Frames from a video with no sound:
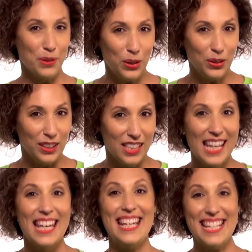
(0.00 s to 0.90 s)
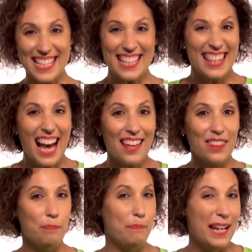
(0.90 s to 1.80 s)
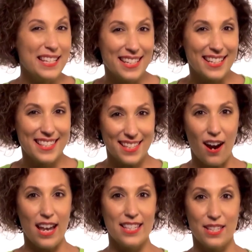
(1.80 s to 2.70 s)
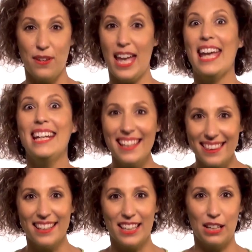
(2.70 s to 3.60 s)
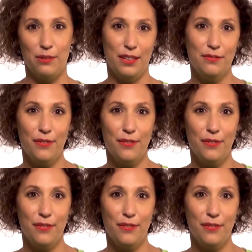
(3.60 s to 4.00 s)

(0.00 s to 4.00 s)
all, isn't that the basic science of anything going